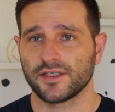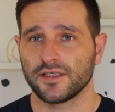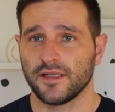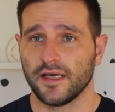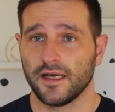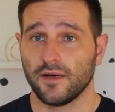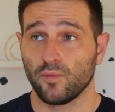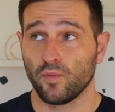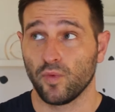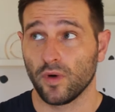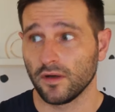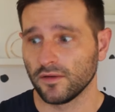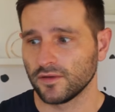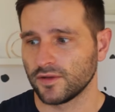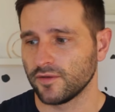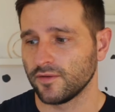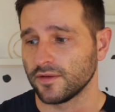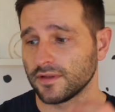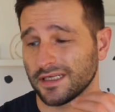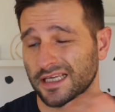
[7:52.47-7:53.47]
And then what I'll
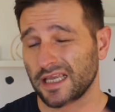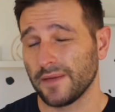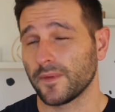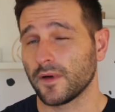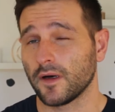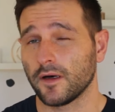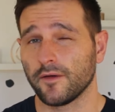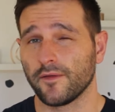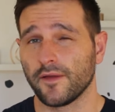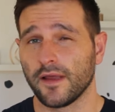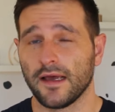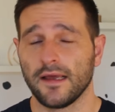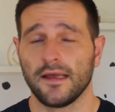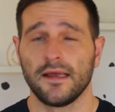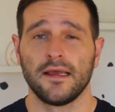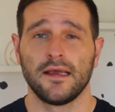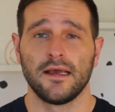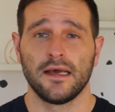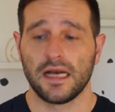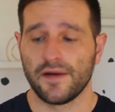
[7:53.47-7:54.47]
do is I keep an eye on that,
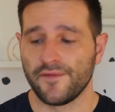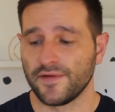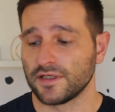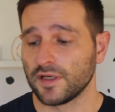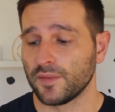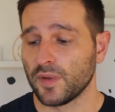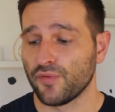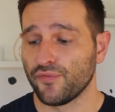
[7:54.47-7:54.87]
and every time it